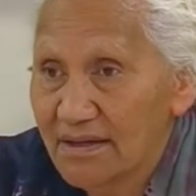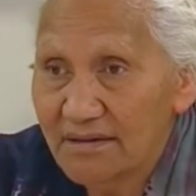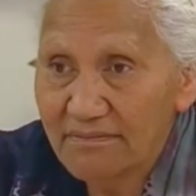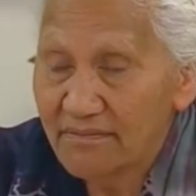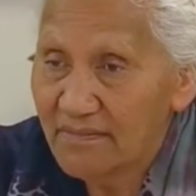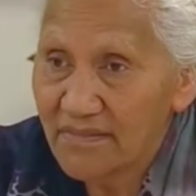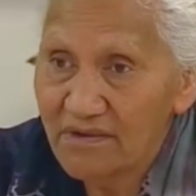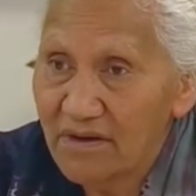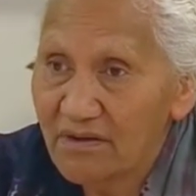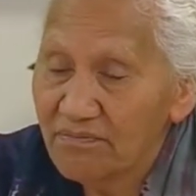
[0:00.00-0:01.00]
Yep,
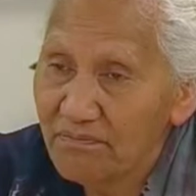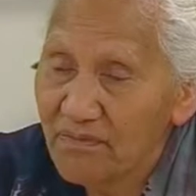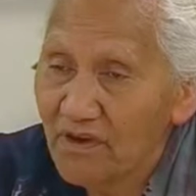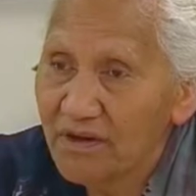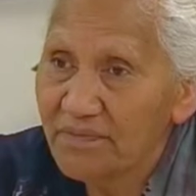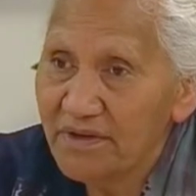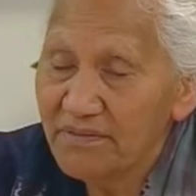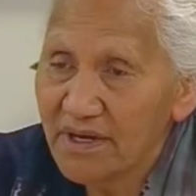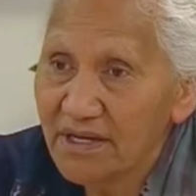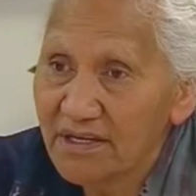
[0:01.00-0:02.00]
there are a whole lot of
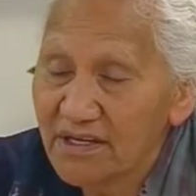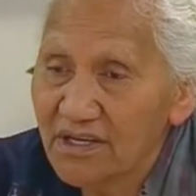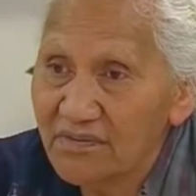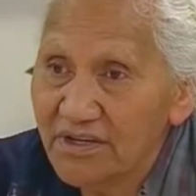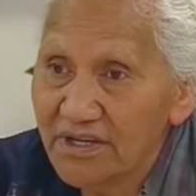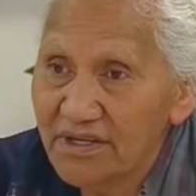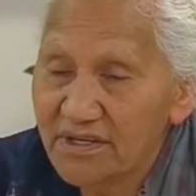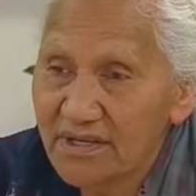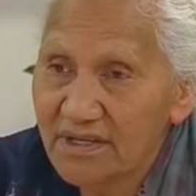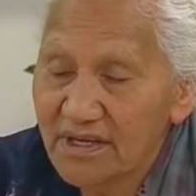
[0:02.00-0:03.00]
people out in the
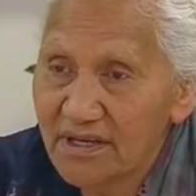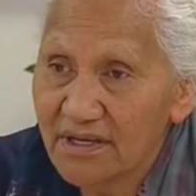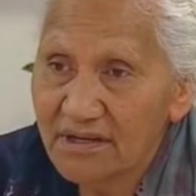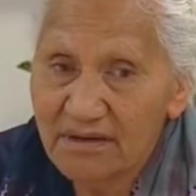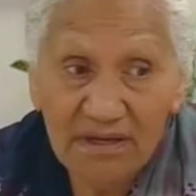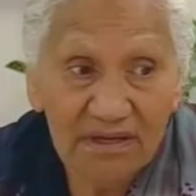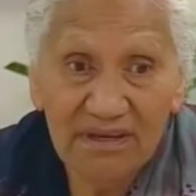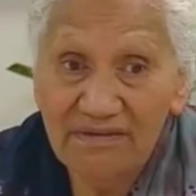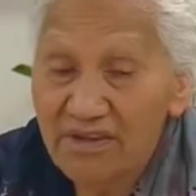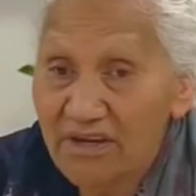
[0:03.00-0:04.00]
community that they can.
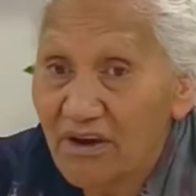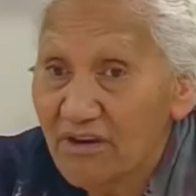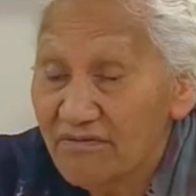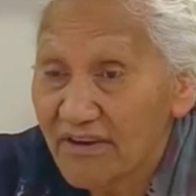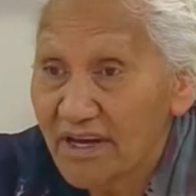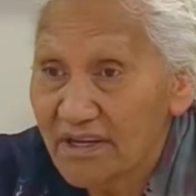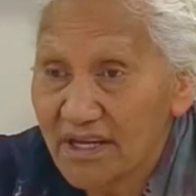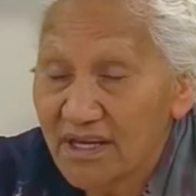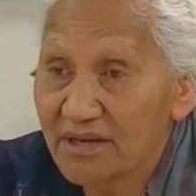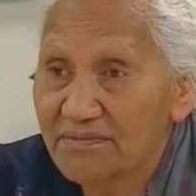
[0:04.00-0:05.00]
Even their own whānau
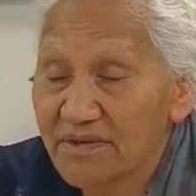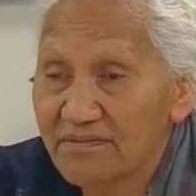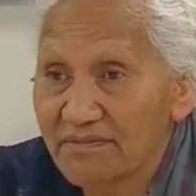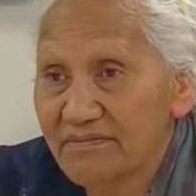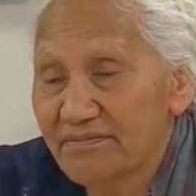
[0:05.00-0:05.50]
can help them